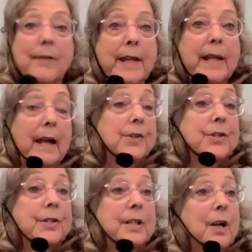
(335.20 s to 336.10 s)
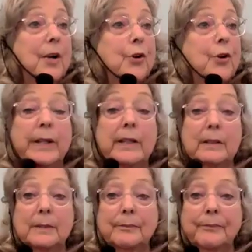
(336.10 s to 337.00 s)
They actually are the
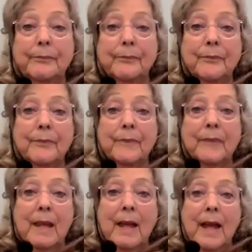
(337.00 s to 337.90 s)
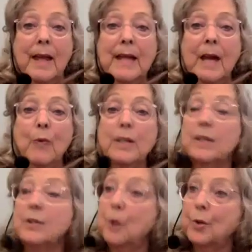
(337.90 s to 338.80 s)
curriculum. And now we
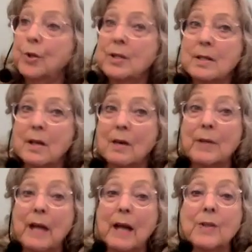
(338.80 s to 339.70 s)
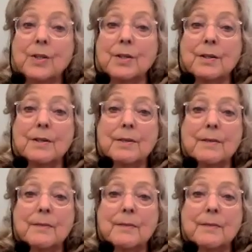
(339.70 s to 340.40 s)
can notice our reactions.